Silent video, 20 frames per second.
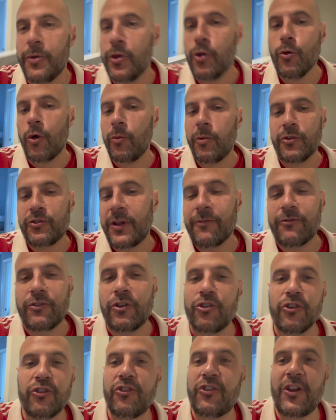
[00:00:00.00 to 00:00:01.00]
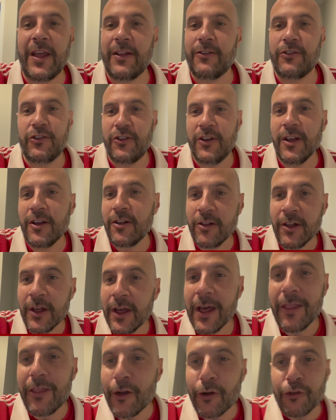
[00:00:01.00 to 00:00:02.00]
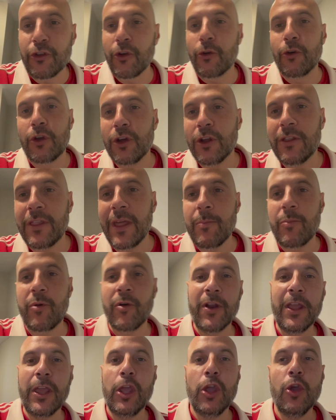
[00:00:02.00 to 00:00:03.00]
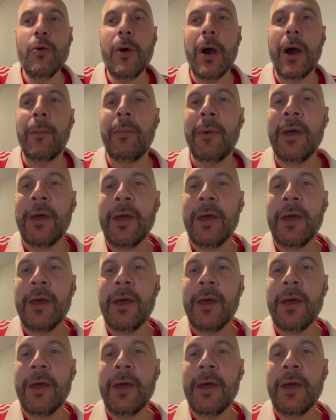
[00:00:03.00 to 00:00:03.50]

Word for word: You almost have to just stand still. They're so good, they bring you up.